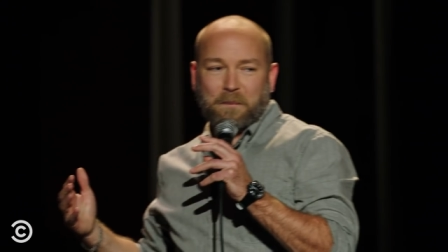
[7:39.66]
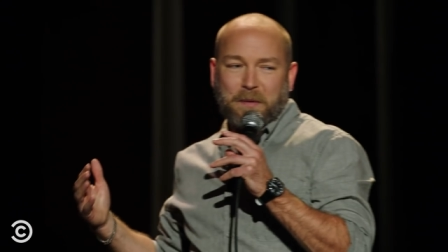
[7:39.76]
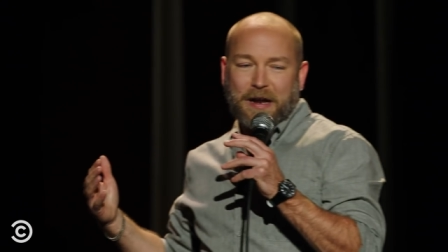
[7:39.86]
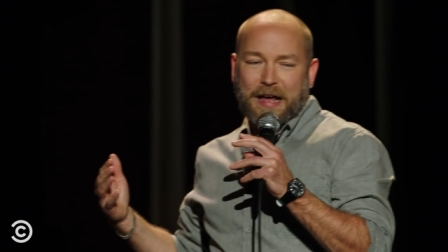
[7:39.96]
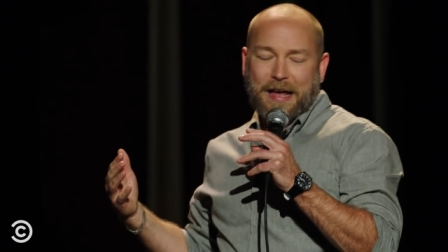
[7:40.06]

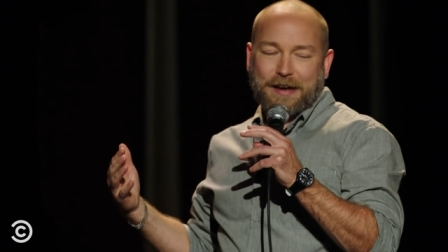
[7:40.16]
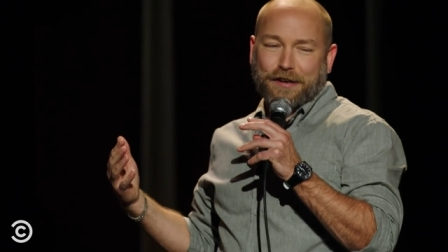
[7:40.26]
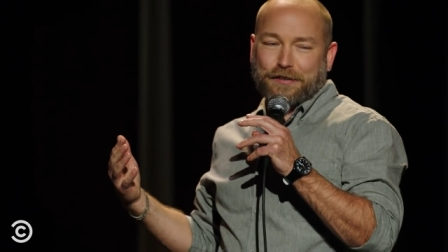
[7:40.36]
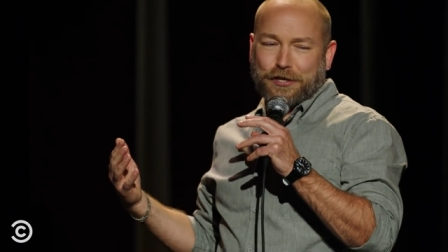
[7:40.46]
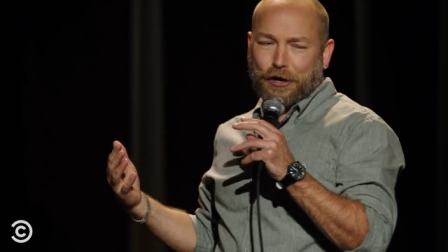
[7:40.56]
But I had
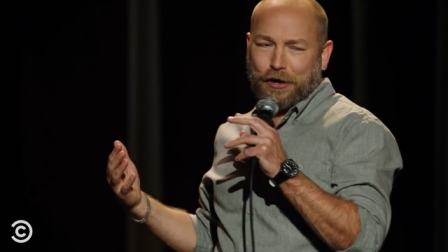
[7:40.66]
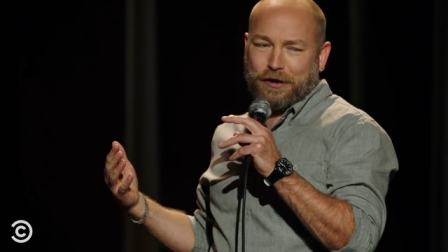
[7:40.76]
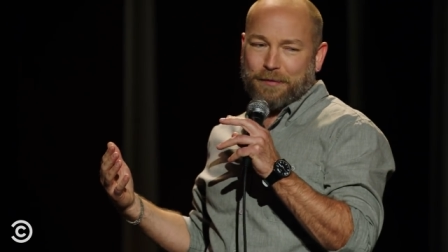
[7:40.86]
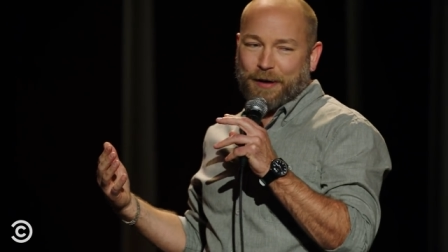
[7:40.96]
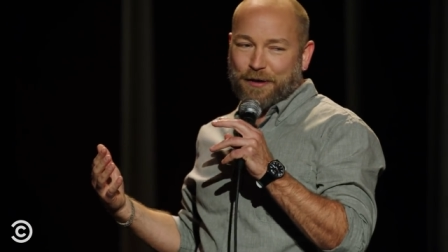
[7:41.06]
to turn
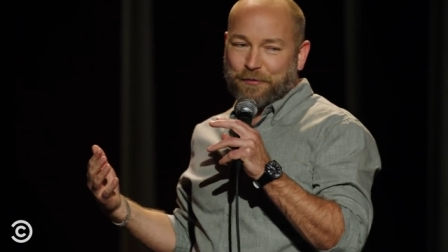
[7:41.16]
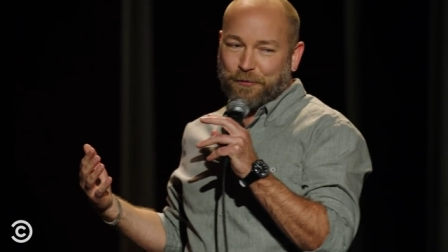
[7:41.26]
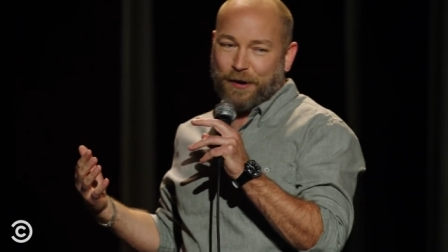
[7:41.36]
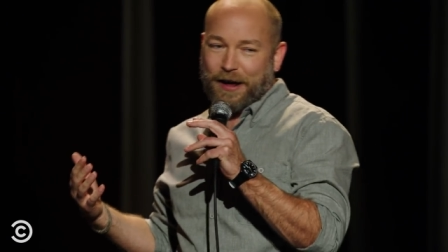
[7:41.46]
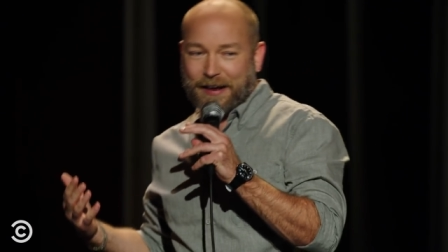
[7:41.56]
to my
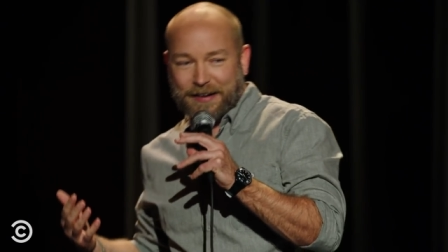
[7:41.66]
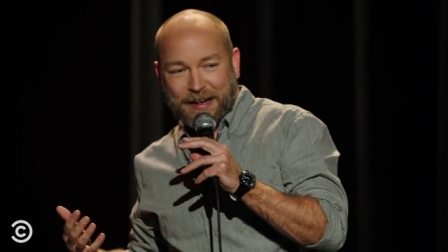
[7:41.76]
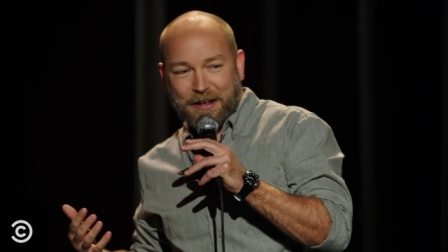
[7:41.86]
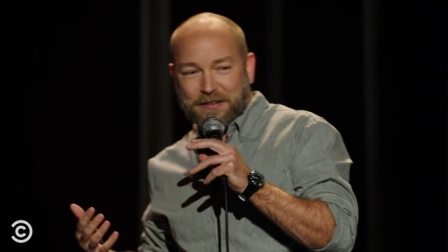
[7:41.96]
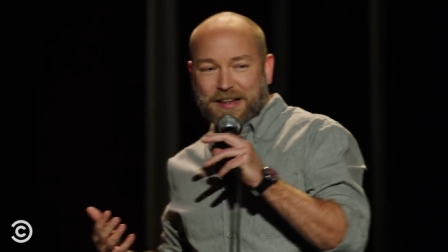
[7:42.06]
friend. I was